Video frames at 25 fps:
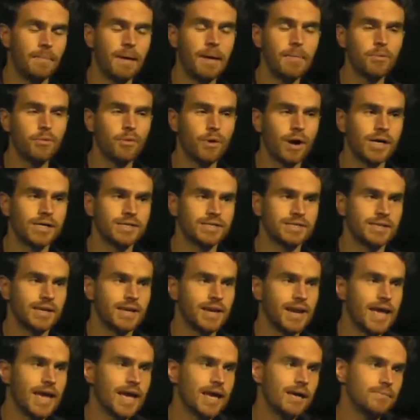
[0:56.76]
memorize
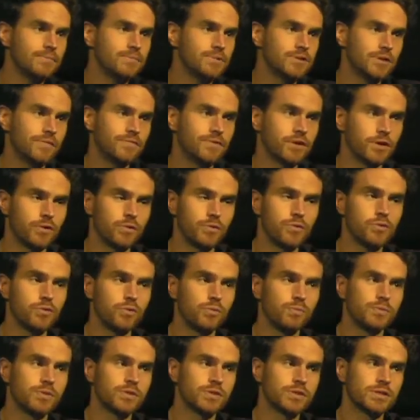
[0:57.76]
the names of the
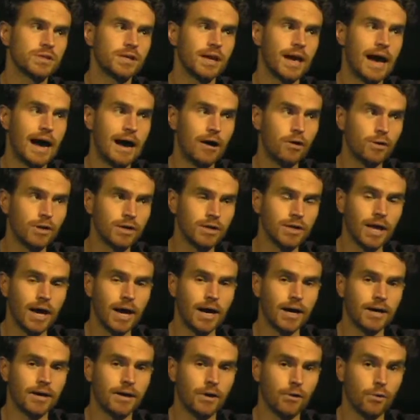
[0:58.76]
groups,
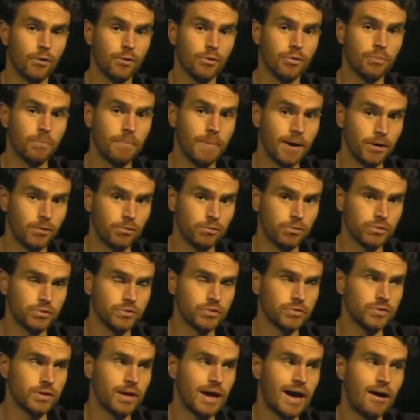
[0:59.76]
alkali earth
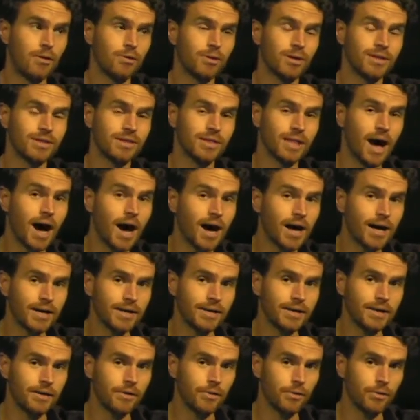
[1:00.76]
metals,
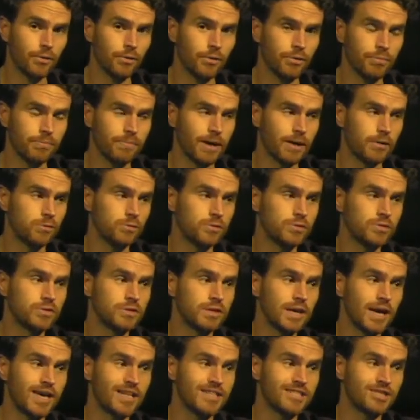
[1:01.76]
alkaline earth
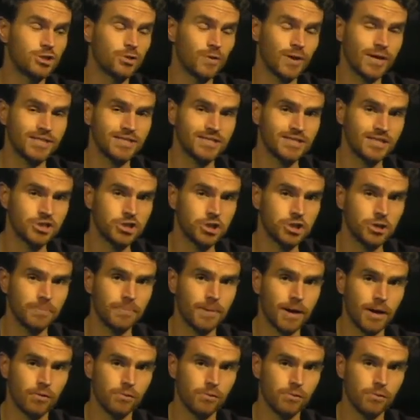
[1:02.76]
metals, and transition